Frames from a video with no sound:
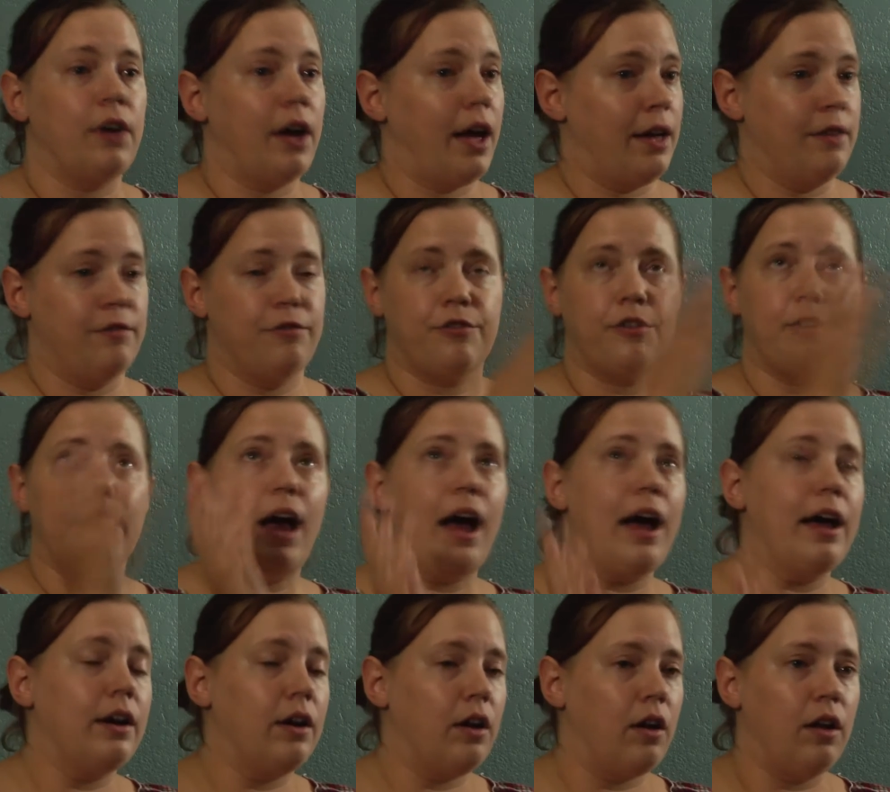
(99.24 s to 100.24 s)
I had
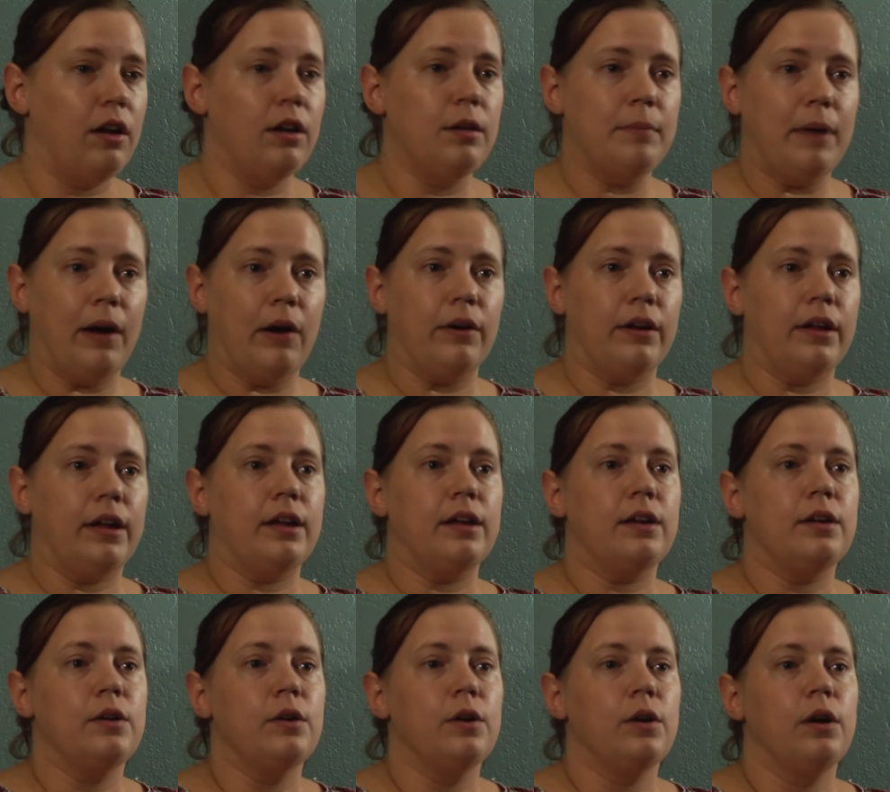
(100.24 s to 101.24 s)
forgotten all about
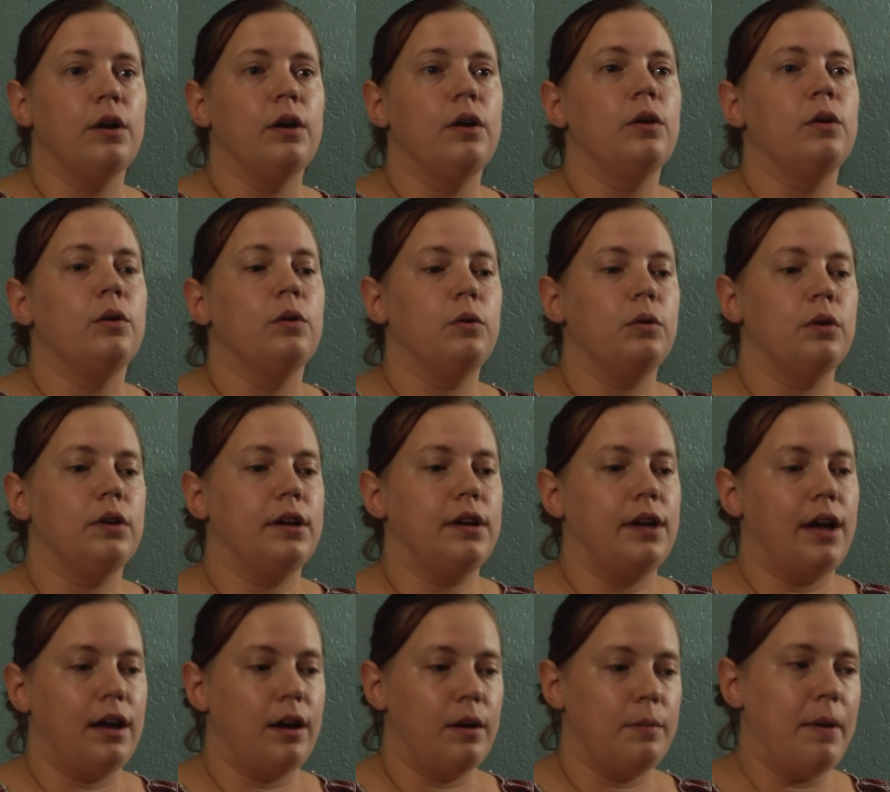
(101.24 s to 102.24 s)
it,
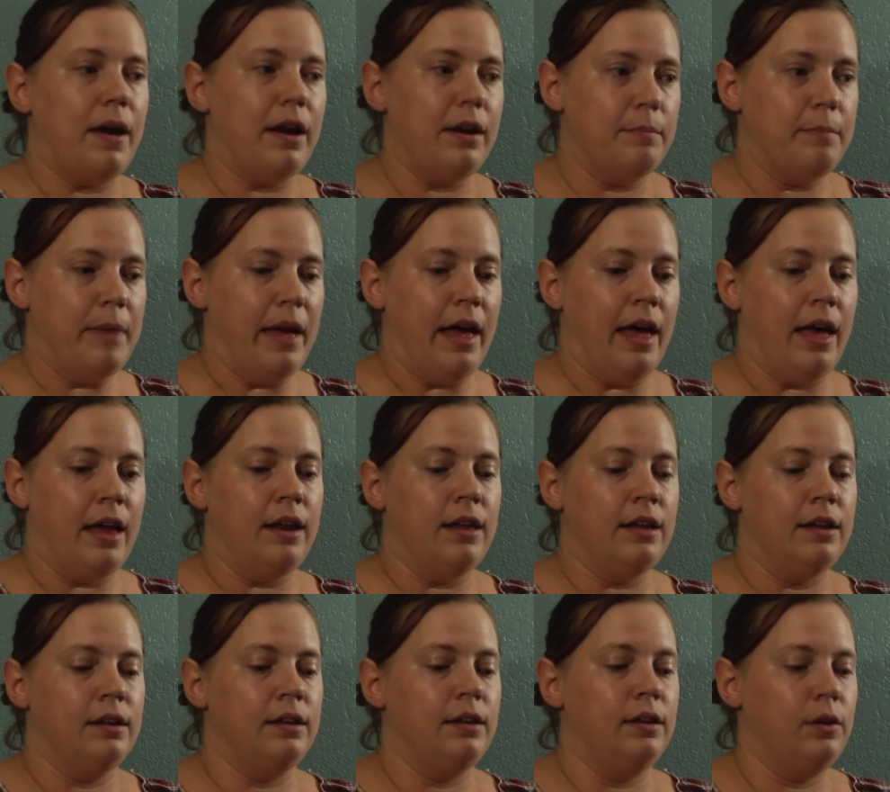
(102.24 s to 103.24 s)
got up out of
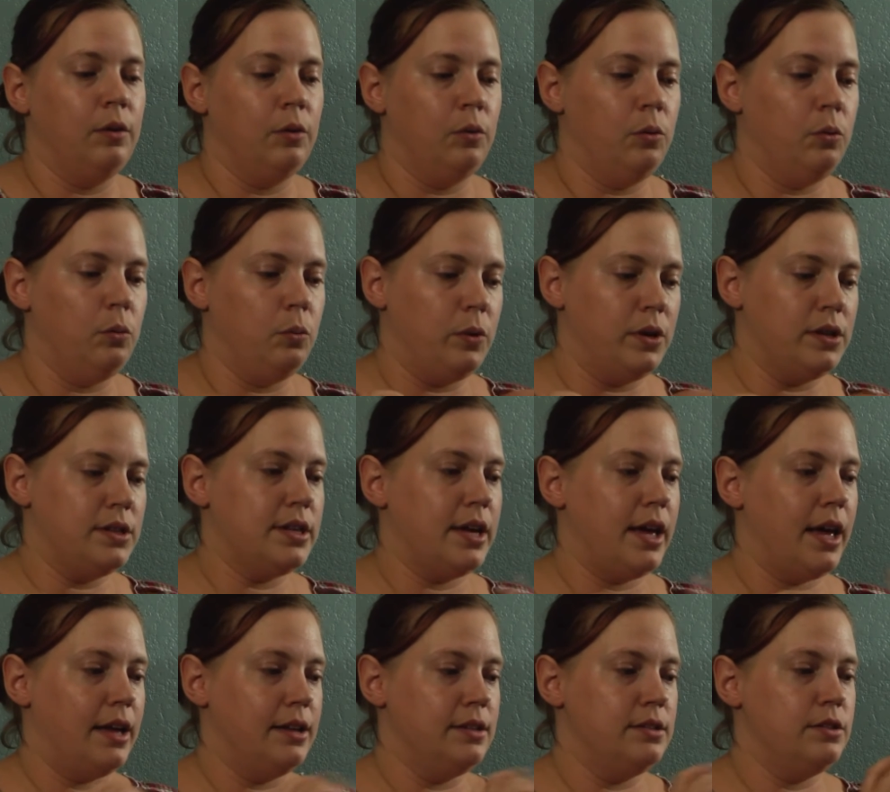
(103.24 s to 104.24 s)
bed, went to
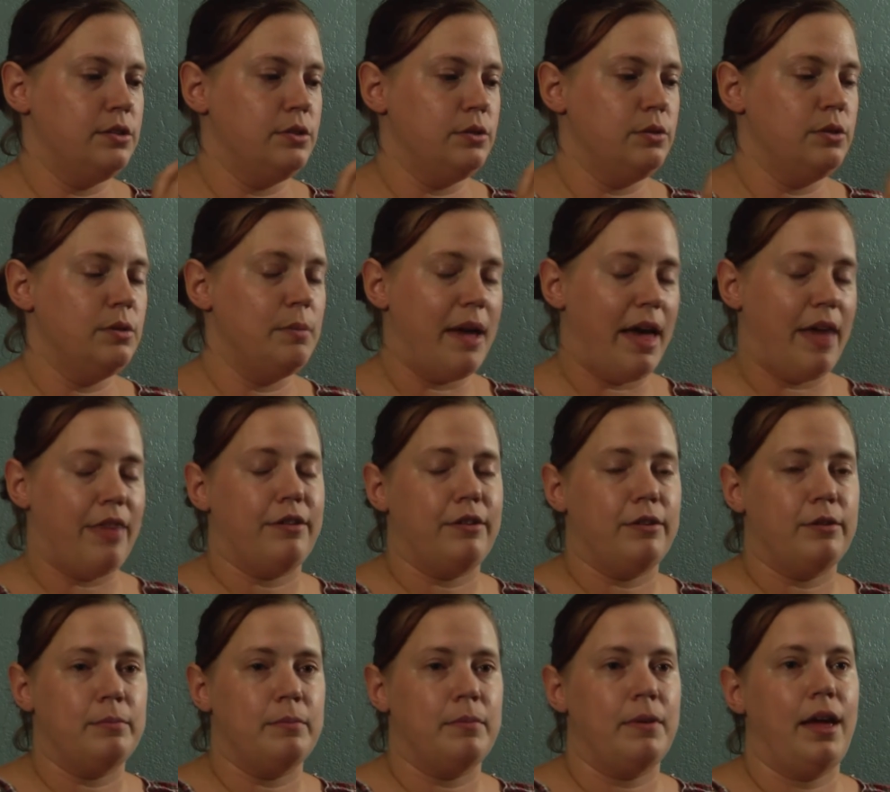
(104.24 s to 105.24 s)
head to the
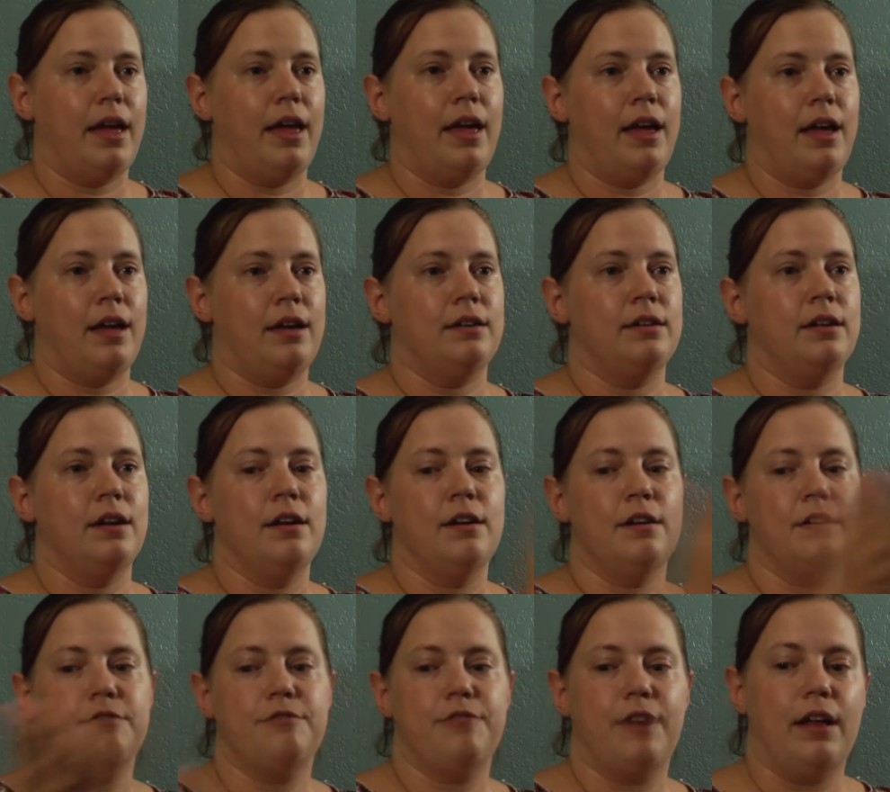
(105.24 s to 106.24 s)
bathroom and
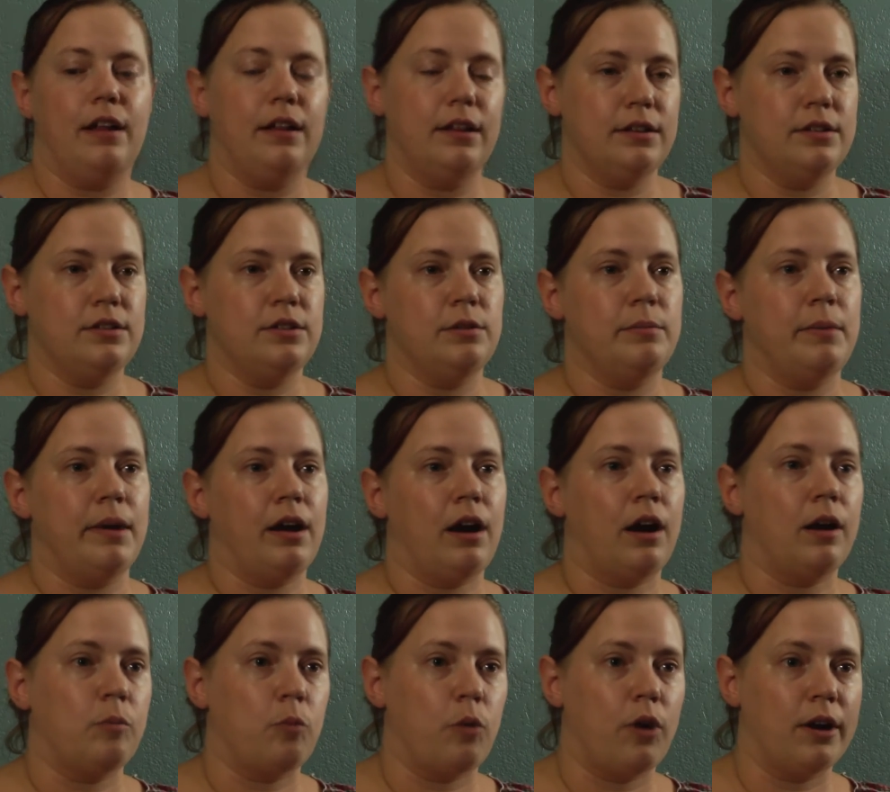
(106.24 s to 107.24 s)
fell into my
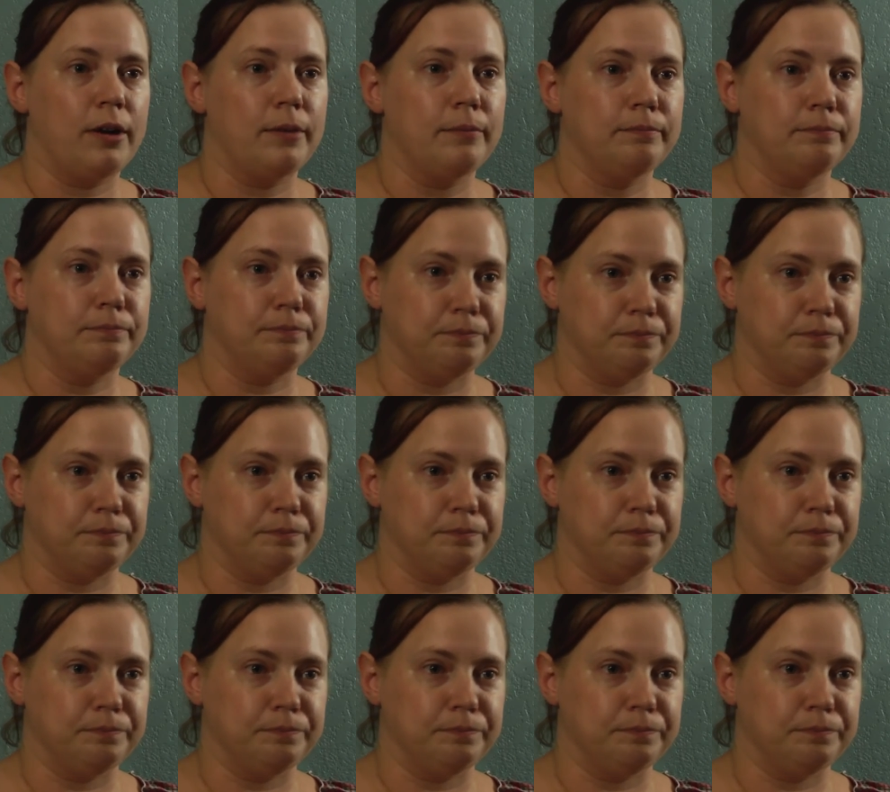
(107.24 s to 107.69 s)
armoire.